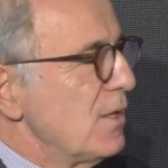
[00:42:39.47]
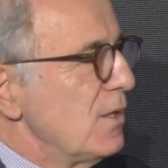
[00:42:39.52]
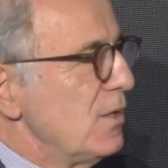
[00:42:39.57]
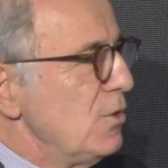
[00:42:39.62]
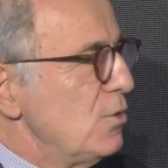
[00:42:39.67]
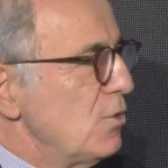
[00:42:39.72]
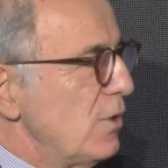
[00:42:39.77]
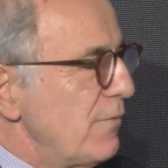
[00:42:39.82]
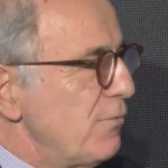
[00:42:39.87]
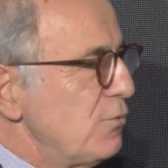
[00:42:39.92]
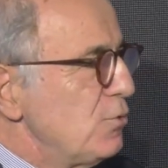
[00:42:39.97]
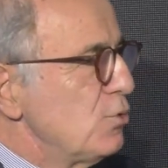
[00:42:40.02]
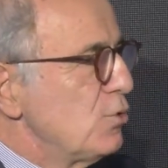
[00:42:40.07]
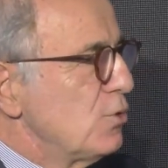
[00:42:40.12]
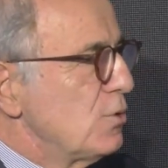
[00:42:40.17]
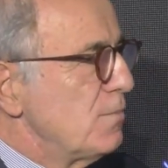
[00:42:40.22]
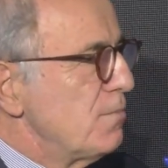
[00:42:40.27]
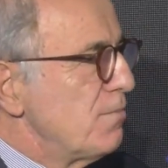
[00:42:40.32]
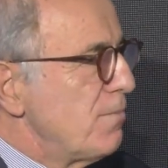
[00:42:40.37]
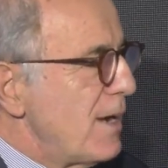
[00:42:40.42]
you have to
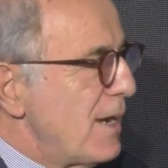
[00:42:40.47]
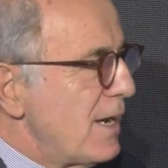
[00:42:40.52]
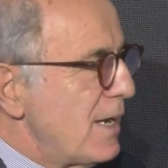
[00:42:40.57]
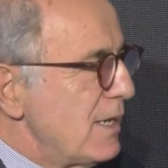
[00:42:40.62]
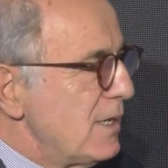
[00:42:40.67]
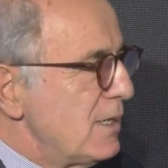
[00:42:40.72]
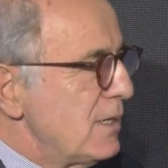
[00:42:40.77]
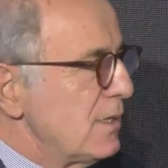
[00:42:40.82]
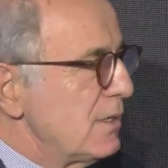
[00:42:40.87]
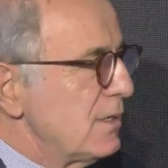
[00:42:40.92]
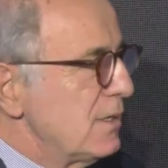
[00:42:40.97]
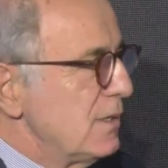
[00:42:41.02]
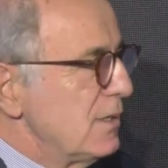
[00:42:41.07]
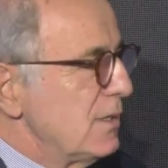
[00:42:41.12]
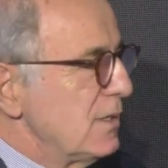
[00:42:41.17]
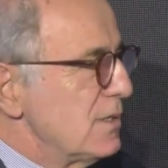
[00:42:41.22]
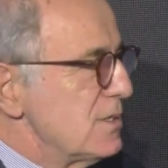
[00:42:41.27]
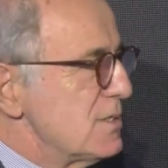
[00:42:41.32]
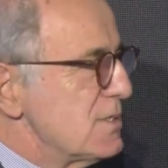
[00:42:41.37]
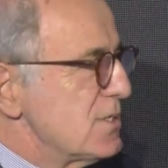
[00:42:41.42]
combine
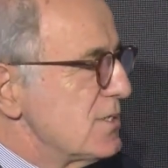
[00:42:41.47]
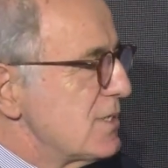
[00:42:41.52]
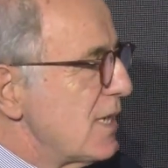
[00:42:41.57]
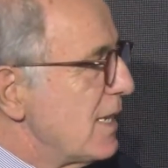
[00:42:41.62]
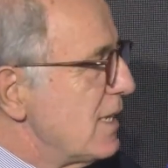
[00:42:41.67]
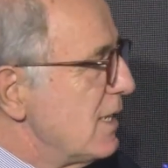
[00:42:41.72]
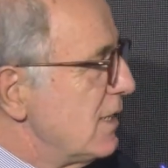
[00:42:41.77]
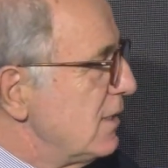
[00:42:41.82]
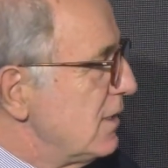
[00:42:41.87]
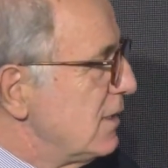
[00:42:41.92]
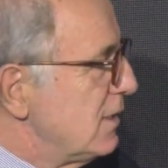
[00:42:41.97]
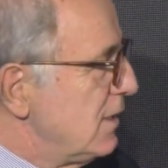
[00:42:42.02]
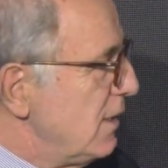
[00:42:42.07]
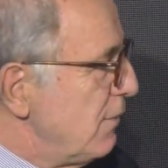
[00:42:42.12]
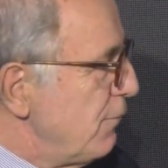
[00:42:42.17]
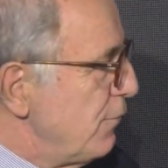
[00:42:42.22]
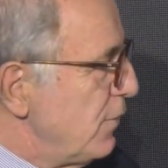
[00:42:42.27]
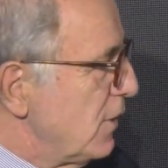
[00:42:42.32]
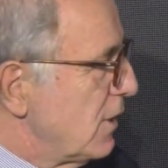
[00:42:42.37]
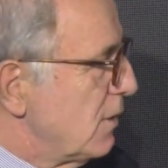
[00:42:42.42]

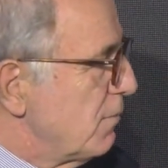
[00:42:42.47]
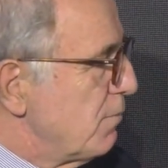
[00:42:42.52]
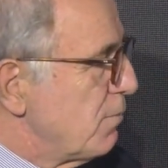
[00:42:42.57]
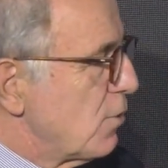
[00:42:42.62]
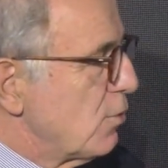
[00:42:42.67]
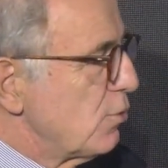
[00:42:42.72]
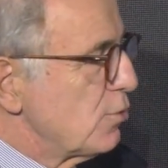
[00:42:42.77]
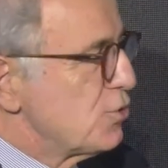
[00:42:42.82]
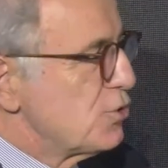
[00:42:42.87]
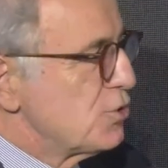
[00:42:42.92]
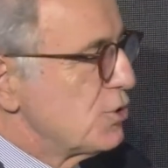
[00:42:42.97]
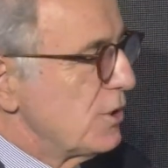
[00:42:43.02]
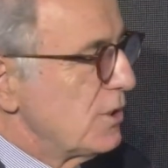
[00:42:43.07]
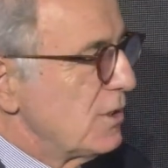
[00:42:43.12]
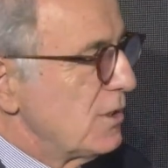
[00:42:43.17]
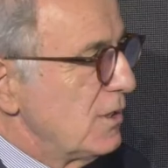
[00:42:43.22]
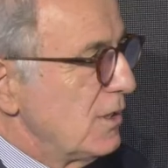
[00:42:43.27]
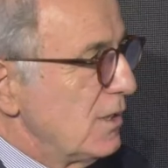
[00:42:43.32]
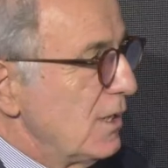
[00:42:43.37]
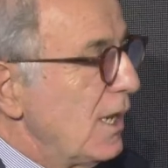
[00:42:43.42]
scientific approach
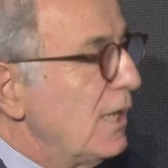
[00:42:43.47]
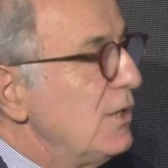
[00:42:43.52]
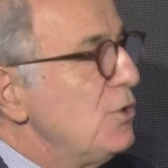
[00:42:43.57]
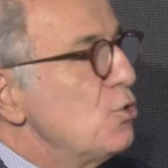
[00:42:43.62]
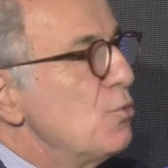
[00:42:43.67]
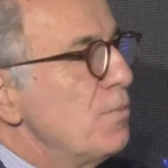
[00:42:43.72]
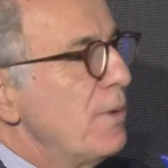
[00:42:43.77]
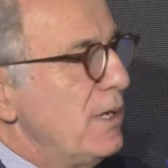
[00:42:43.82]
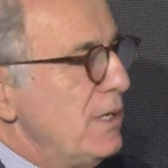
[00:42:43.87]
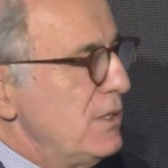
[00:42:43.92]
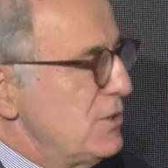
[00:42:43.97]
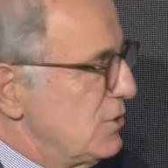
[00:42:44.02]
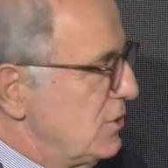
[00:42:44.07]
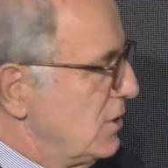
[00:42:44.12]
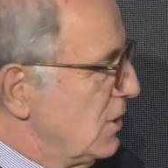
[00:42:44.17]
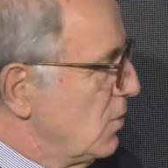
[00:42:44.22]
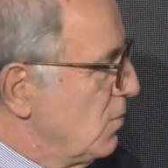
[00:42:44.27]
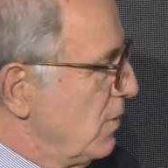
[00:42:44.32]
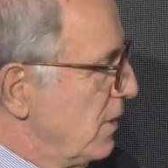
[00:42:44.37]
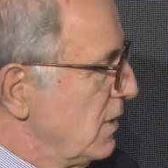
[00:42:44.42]
and
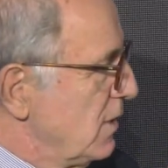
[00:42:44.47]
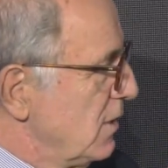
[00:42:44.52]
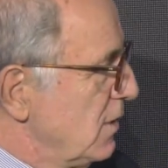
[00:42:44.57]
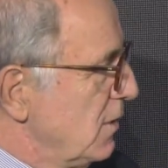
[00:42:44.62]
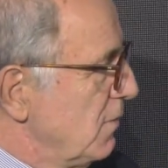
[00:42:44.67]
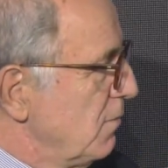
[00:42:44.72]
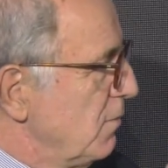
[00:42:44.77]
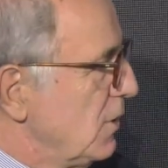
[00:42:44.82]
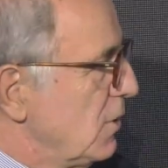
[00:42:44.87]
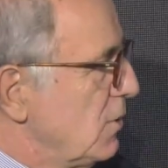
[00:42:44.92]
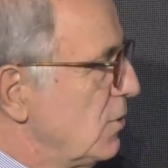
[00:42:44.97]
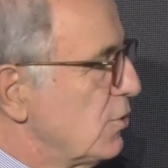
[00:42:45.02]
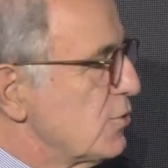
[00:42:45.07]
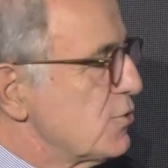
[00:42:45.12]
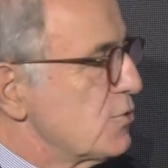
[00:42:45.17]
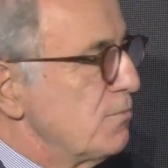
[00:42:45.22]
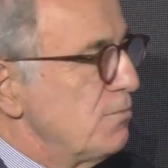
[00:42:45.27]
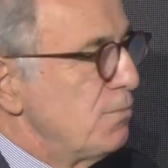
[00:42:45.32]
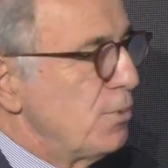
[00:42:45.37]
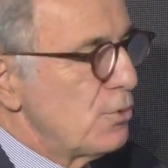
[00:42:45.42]
humanistic one,
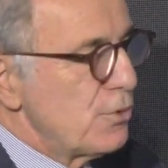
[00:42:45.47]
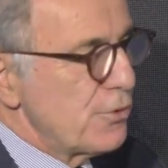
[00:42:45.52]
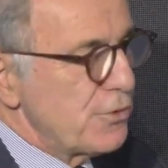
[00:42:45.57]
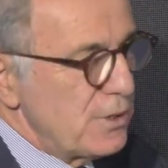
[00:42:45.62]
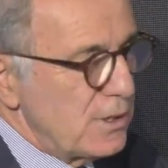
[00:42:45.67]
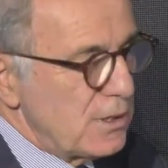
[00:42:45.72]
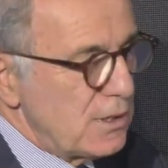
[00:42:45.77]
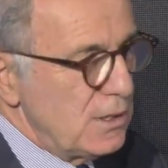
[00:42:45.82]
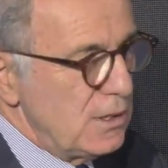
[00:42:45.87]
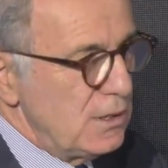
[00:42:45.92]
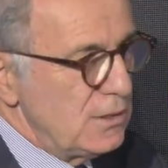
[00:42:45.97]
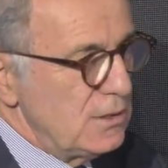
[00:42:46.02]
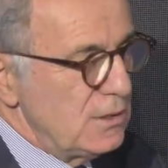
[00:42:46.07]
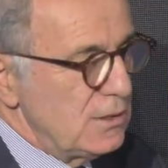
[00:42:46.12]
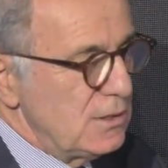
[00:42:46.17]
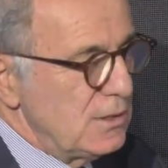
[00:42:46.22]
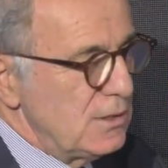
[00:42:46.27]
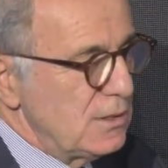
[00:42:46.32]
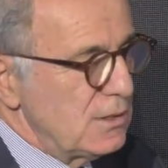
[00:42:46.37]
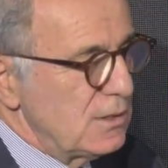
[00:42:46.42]
because both are
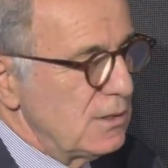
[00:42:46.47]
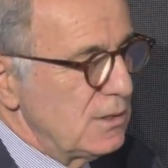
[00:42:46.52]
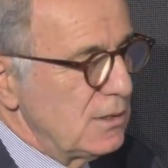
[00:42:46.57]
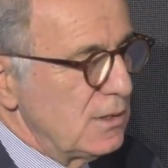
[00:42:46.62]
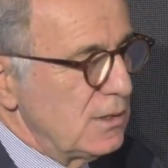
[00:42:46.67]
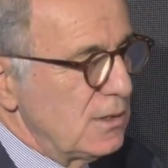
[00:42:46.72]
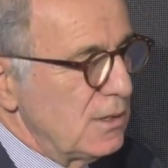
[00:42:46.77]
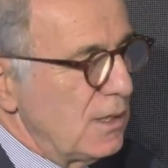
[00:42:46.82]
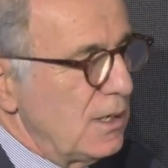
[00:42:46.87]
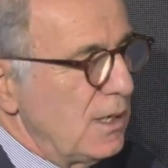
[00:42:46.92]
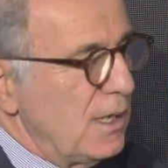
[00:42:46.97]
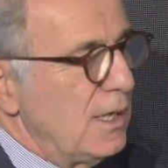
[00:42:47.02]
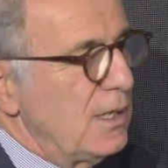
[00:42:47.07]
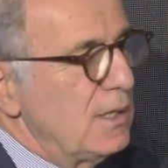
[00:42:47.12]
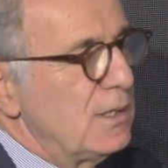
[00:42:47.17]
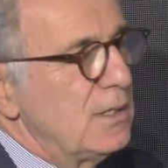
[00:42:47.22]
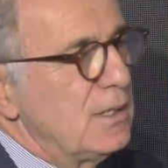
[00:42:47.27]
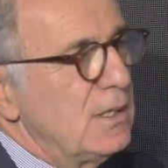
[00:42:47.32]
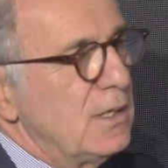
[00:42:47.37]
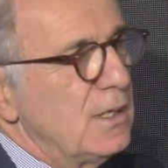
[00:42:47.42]
needed
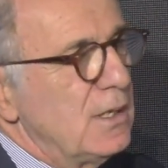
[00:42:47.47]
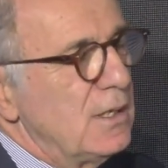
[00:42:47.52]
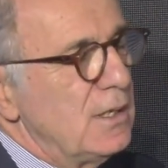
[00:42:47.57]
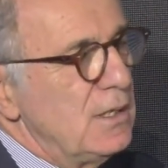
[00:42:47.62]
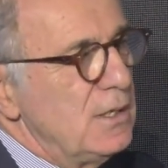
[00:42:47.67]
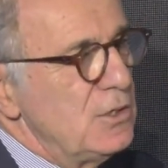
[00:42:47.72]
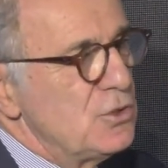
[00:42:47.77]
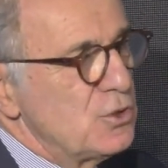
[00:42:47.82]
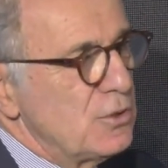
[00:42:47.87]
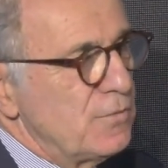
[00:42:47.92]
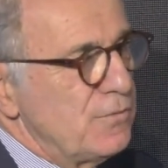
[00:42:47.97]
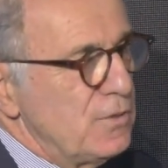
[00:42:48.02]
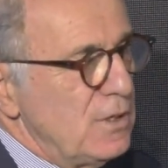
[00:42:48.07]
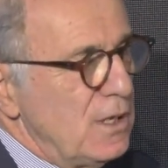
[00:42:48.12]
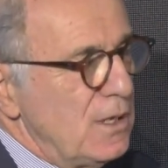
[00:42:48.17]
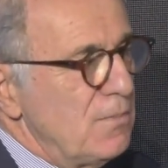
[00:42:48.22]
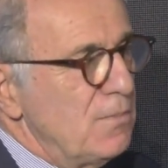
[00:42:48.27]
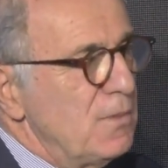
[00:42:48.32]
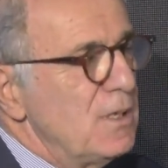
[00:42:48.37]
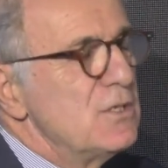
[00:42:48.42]
and each of
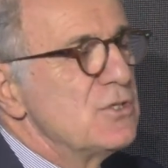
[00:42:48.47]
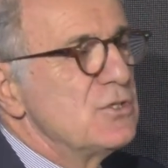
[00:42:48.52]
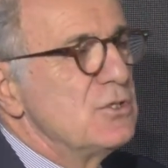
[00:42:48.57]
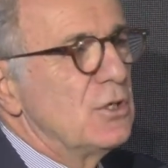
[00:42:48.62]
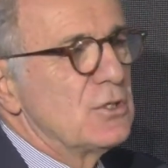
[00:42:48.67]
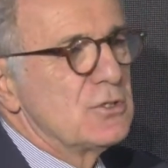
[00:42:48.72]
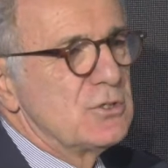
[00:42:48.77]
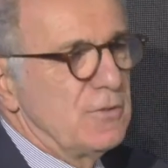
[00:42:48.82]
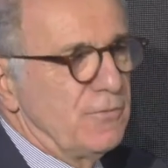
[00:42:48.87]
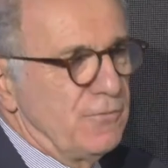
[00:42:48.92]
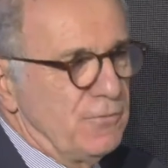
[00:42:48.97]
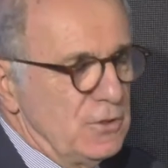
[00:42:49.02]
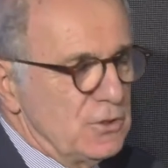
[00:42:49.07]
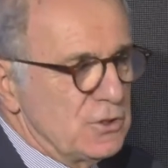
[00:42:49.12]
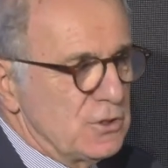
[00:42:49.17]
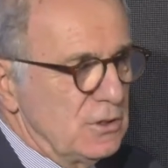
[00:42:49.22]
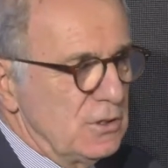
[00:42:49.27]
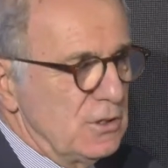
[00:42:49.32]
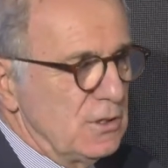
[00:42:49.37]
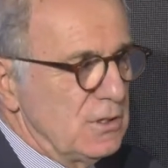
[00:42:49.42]
them is not
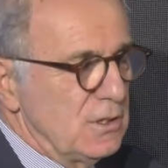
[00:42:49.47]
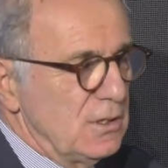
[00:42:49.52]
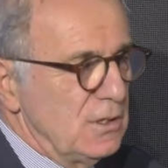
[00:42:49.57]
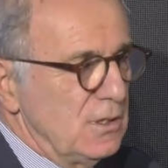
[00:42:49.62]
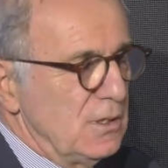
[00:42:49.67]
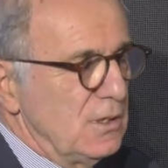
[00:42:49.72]
sufficient.